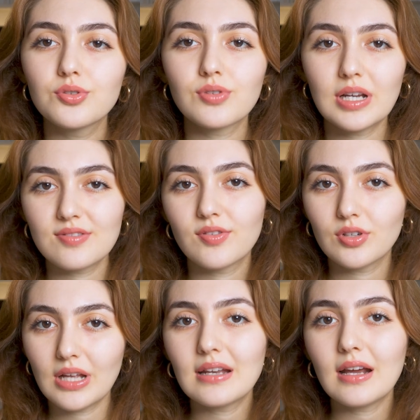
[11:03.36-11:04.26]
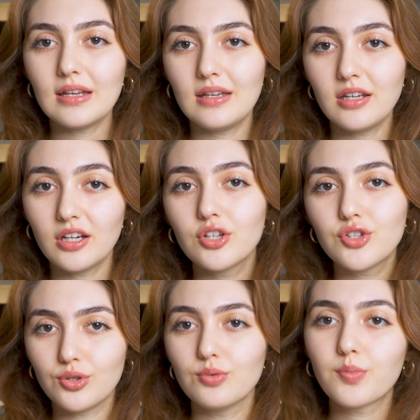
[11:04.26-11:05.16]
transfer that idea
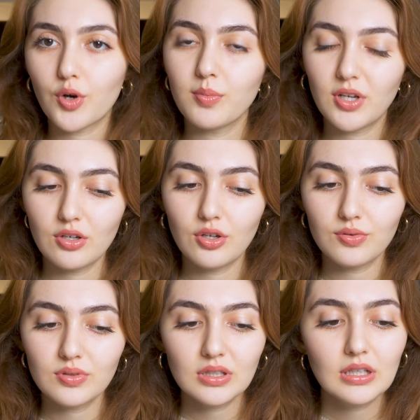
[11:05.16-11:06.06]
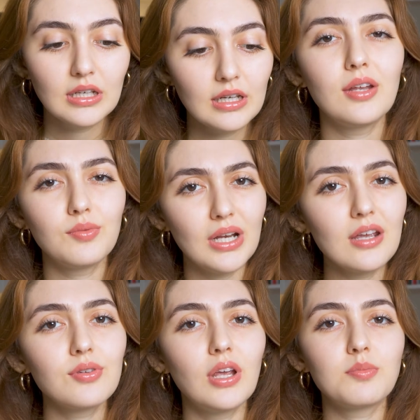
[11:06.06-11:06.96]
to permanent notes. And when I
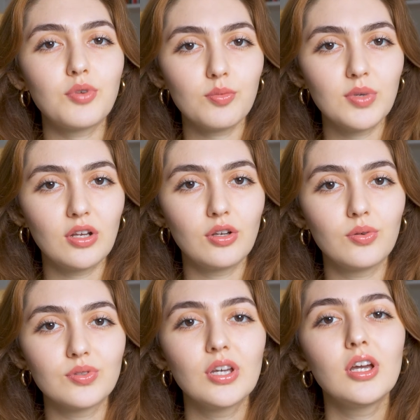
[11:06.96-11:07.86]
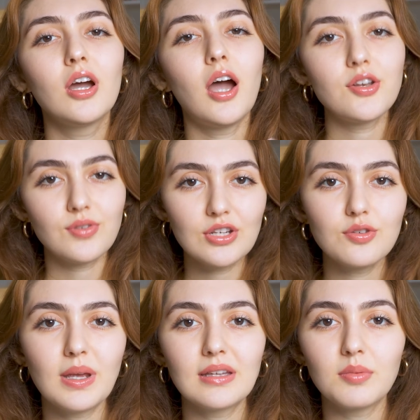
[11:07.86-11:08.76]
create permanent notes, I try to
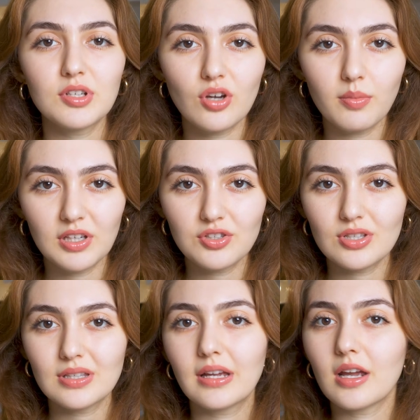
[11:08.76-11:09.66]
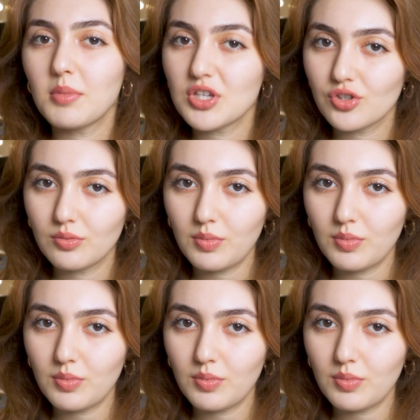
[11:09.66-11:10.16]
make them atomic, just like I mentioned